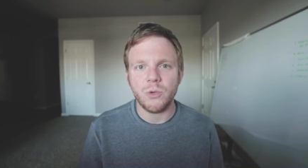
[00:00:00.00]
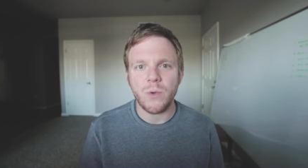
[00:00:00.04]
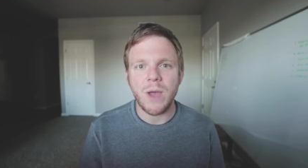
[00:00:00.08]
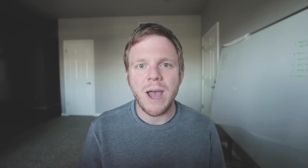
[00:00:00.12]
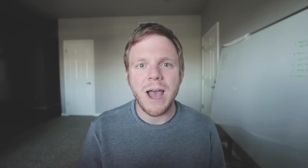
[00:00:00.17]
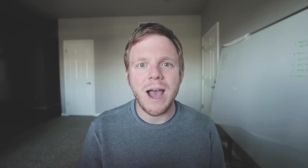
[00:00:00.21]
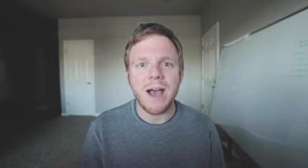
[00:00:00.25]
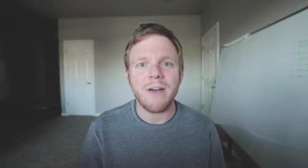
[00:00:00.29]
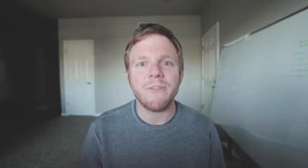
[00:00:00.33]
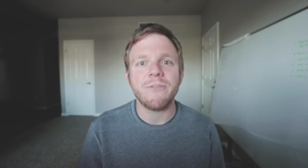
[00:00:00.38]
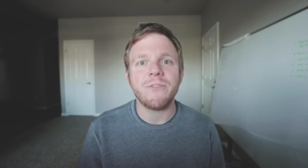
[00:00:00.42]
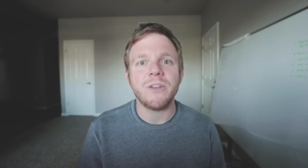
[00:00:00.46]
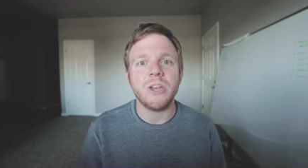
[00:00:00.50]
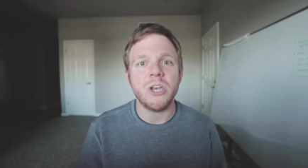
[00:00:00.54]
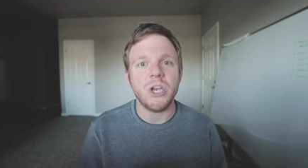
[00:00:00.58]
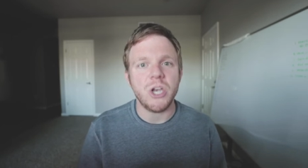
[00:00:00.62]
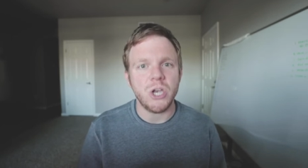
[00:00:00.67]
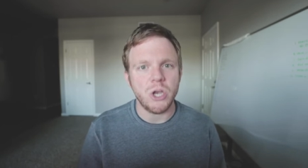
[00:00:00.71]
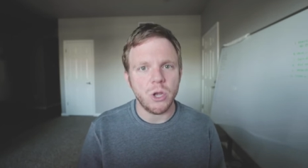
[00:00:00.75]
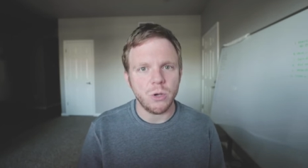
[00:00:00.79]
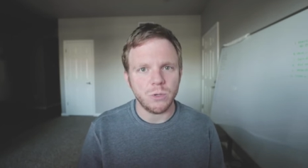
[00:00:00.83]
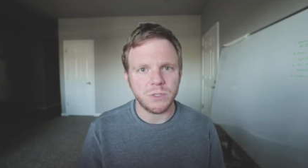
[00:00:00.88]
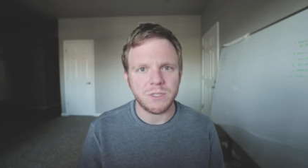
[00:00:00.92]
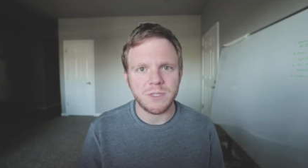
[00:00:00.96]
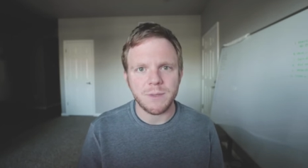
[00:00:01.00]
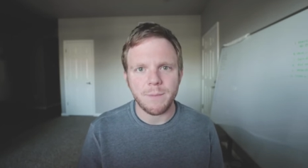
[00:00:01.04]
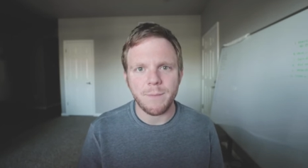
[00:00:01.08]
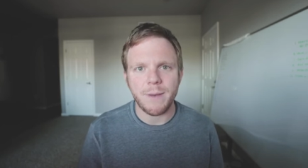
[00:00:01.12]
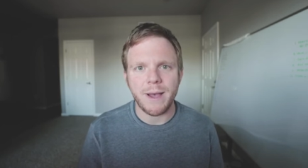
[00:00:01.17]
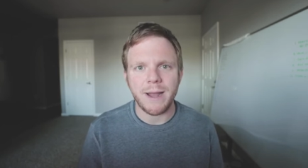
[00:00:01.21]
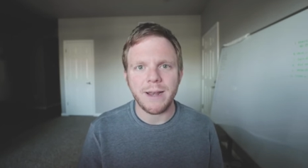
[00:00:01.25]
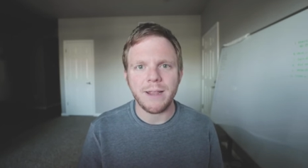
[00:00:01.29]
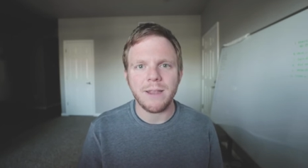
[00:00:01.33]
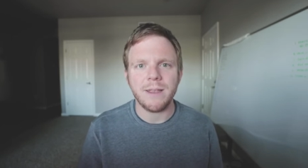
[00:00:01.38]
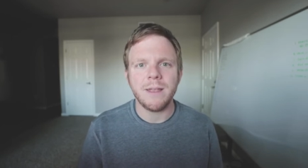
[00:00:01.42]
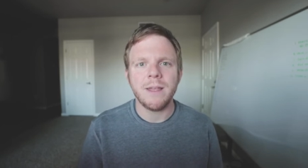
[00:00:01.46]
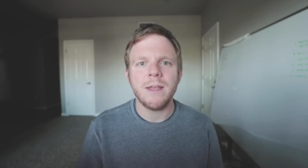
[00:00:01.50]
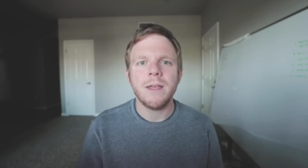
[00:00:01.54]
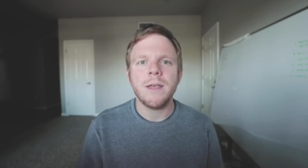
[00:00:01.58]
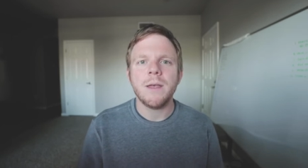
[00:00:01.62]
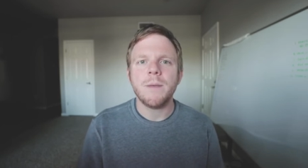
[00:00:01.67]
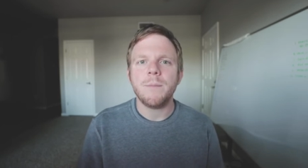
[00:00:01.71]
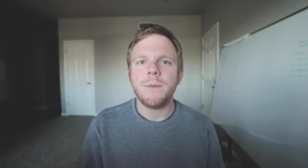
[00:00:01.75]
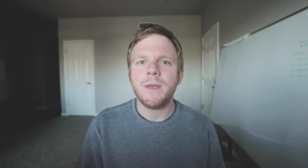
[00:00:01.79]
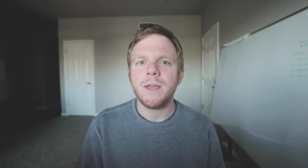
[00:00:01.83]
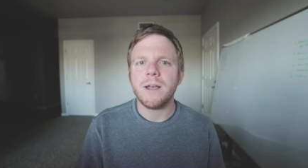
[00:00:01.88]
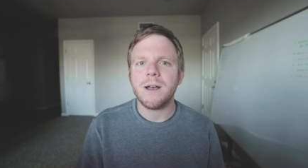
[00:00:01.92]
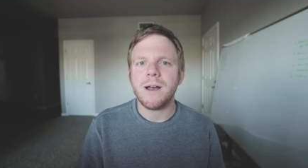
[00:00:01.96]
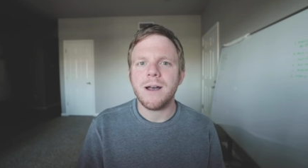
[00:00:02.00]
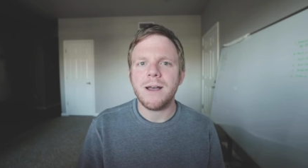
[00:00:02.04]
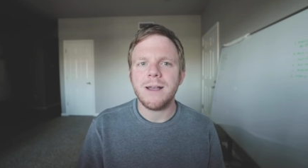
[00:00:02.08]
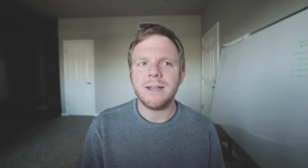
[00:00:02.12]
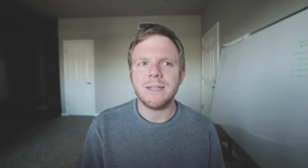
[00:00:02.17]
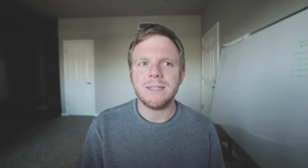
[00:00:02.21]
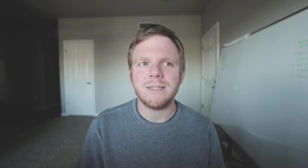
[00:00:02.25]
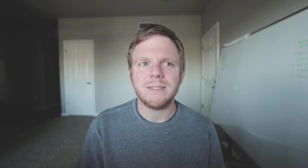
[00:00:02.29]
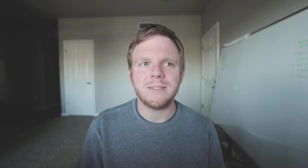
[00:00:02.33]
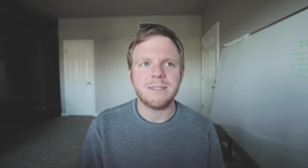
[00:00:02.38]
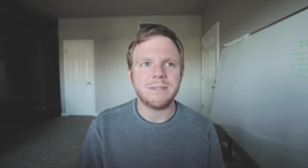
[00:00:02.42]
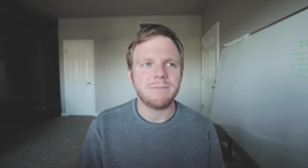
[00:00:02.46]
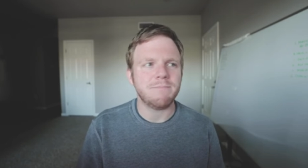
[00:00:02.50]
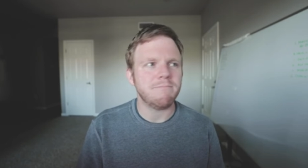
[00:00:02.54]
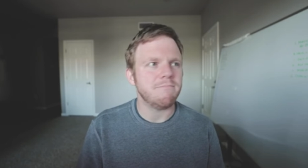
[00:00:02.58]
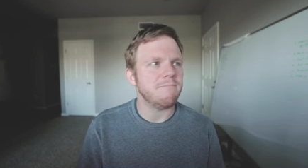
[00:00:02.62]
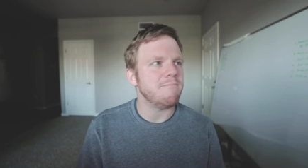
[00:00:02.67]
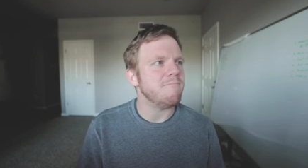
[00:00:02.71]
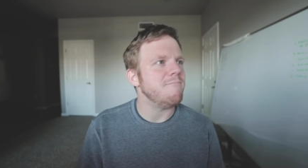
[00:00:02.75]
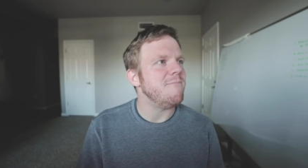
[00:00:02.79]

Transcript: you have to know somebody because